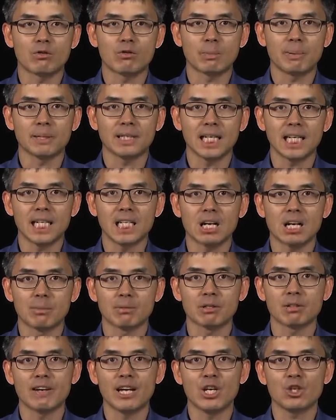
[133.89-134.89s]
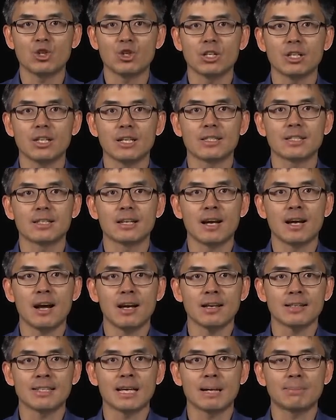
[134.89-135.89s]
for a particular observation is the
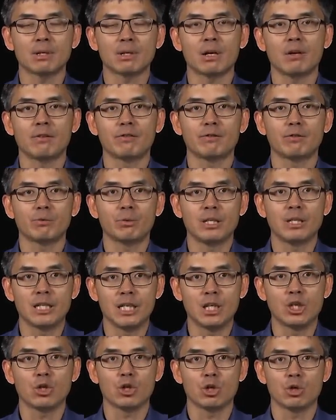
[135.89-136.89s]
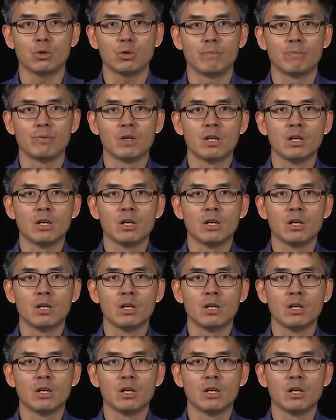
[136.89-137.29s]
concept of residual,